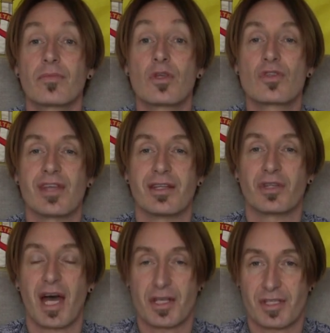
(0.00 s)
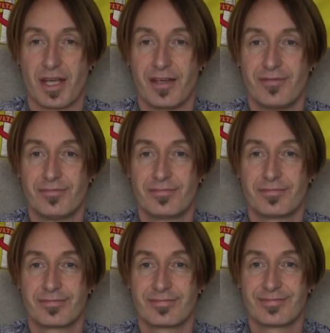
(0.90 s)
Sentarse.
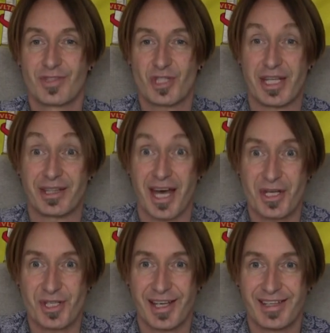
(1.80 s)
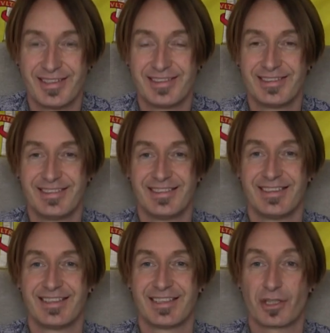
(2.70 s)
Sentarse.
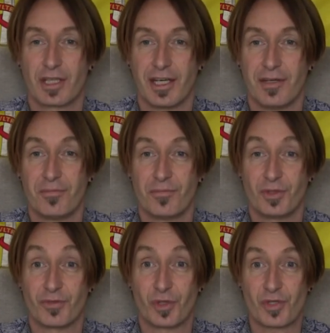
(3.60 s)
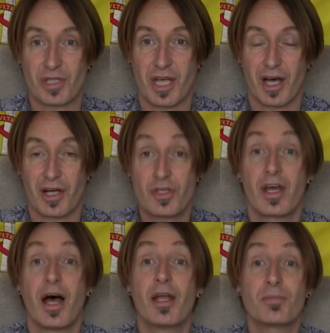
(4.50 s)
Okay, you've noticed the R's?
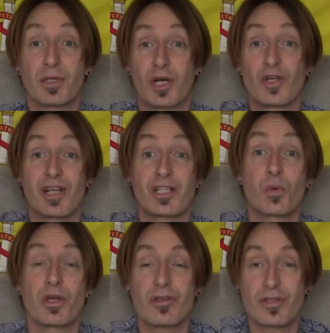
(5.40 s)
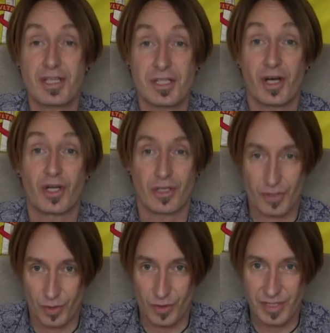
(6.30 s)
It's because that's what you sit on.
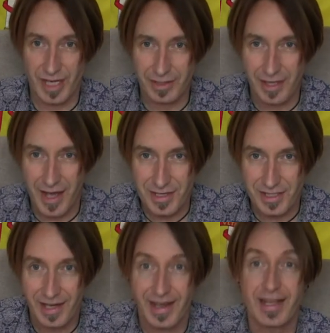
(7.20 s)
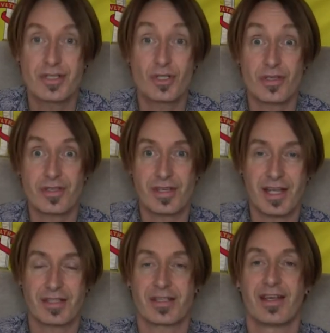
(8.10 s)
So sentarse is to
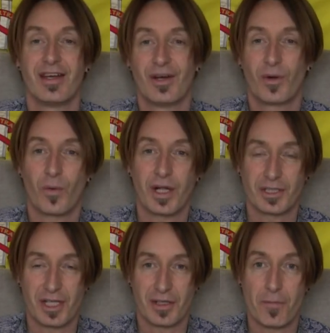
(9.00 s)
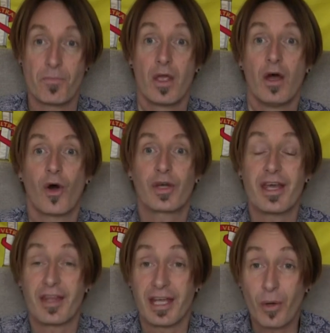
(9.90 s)
sit. Well done. Okay,
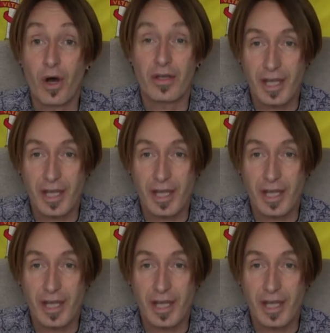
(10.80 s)
there you are.